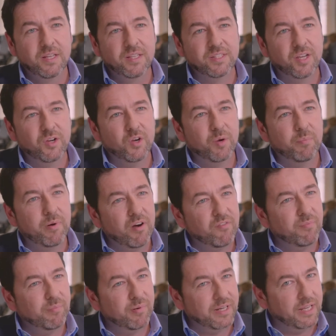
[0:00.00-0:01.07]
So apart
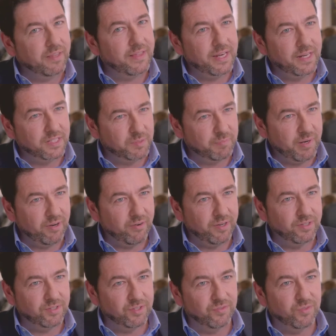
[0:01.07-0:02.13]
from bringing that
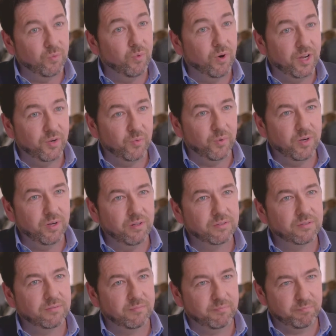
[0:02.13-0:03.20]
experience of the wider world,